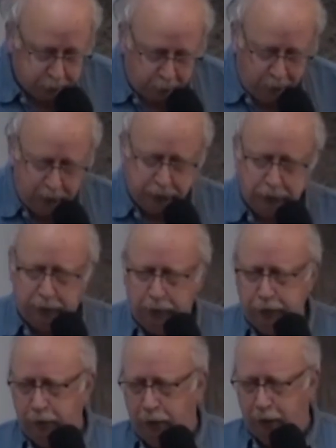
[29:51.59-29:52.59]
present in
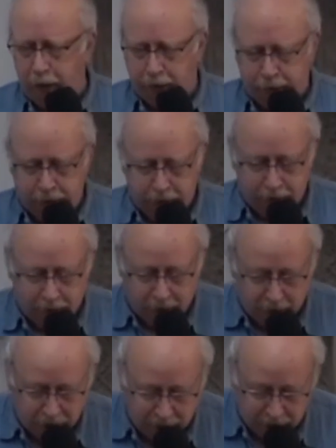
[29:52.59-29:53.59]
your life,
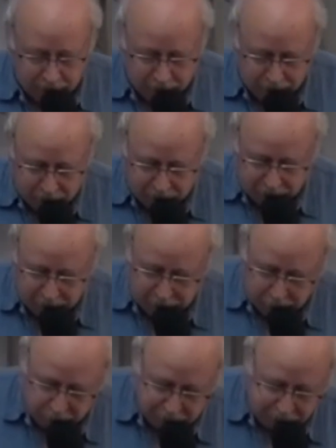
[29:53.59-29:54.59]
he
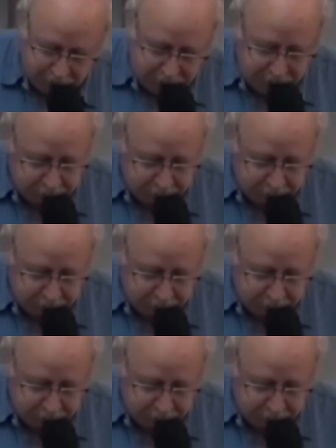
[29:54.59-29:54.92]
will make his